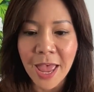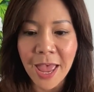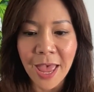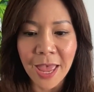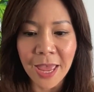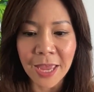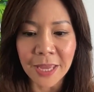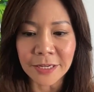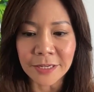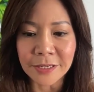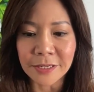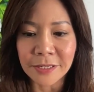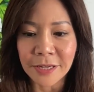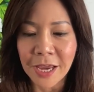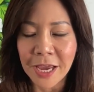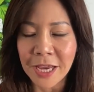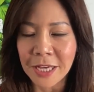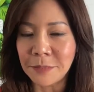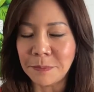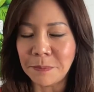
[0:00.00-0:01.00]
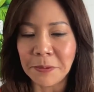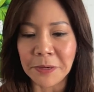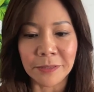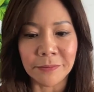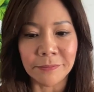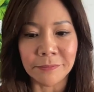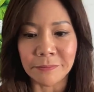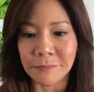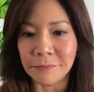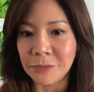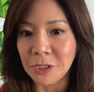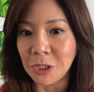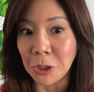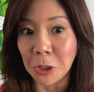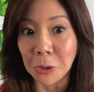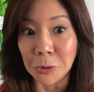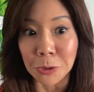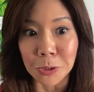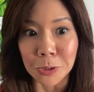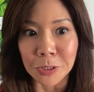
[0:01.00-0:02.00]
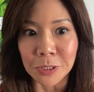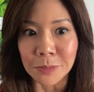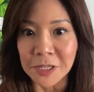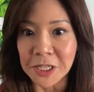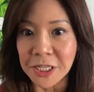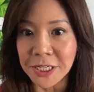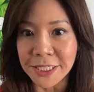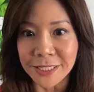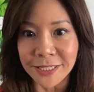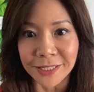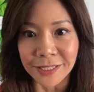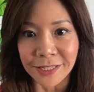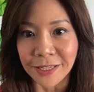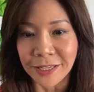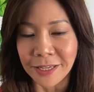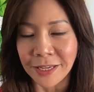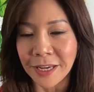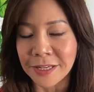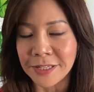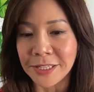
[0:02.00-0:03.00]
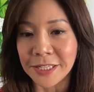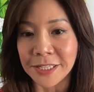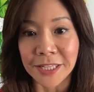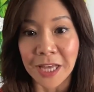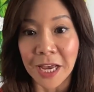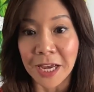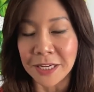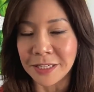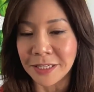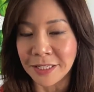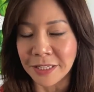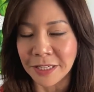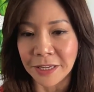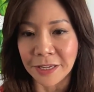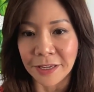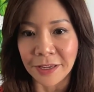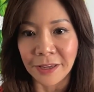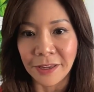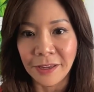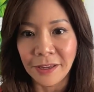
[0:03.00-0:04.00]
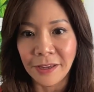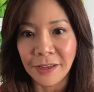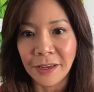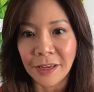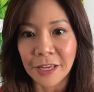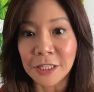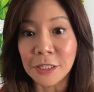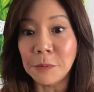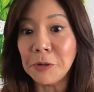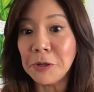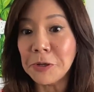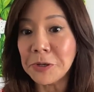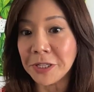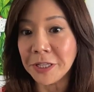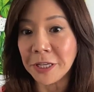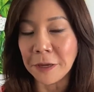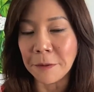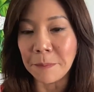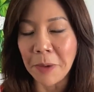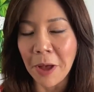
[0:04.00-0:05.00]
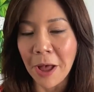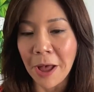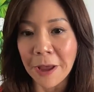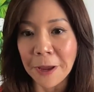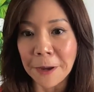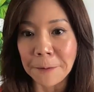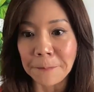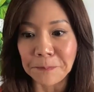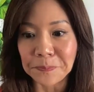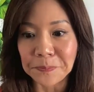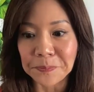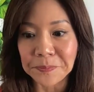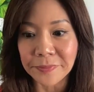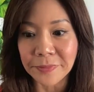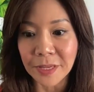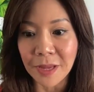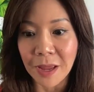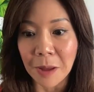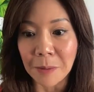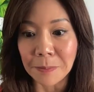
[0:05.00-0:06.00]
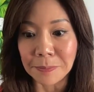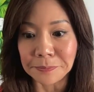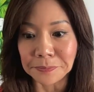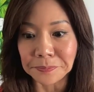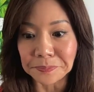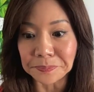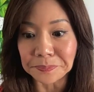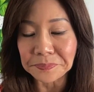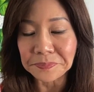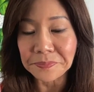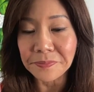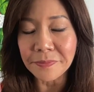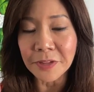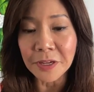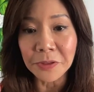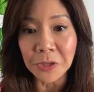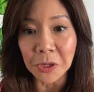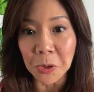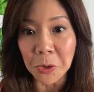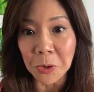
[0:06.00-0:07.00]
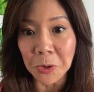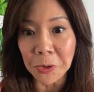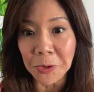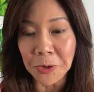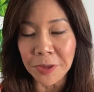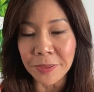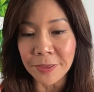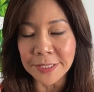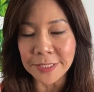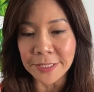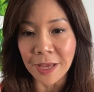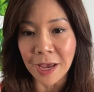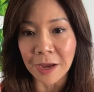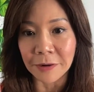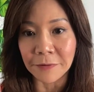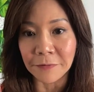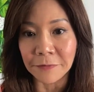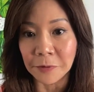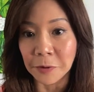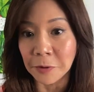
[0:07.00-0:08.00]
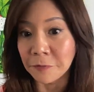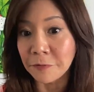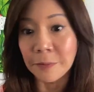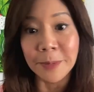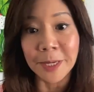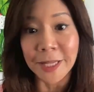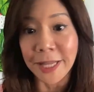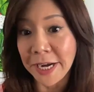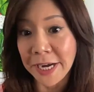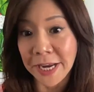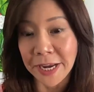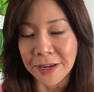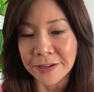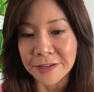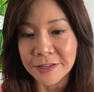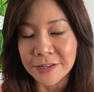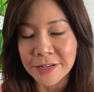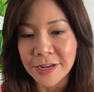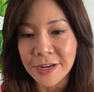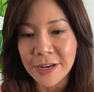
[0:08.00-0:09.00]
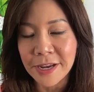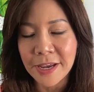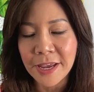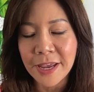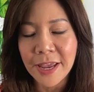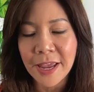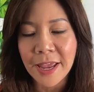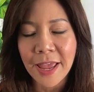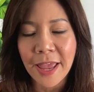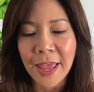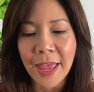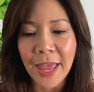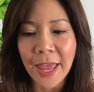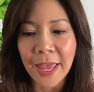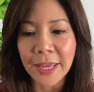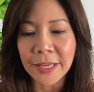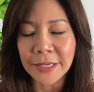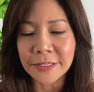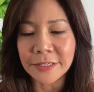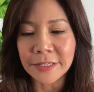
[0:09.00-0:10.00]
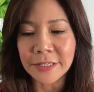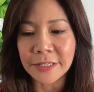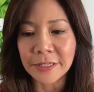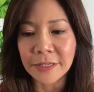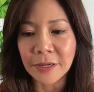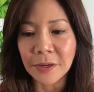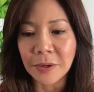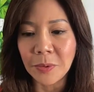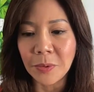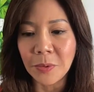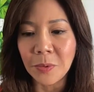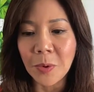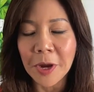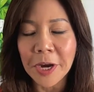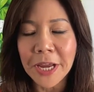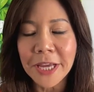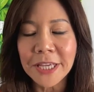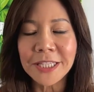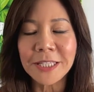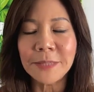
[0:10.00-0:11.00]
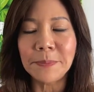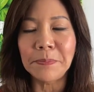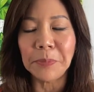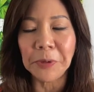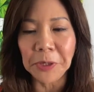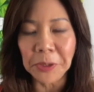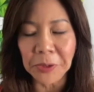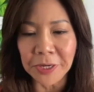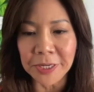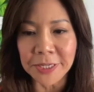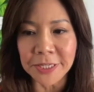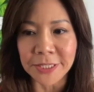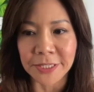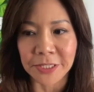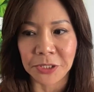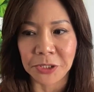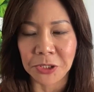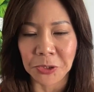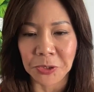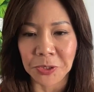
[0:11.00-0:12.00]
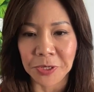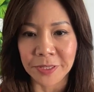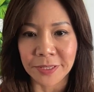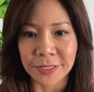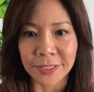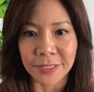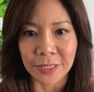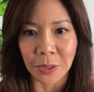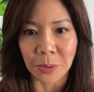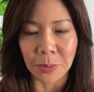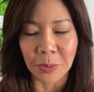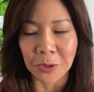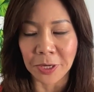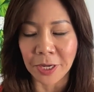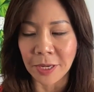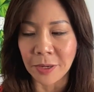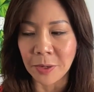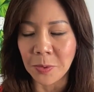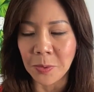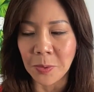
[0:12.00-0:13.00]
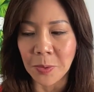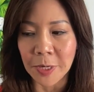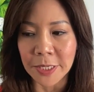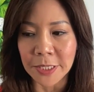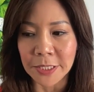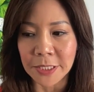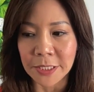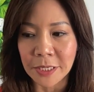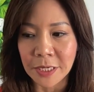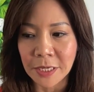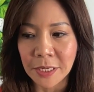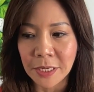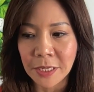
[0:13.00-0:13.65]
and has been, you know, used medicinally and societally and spiritually by um, the Khoikhoi in the San for, for millennia. And what I experienced during the ceremony was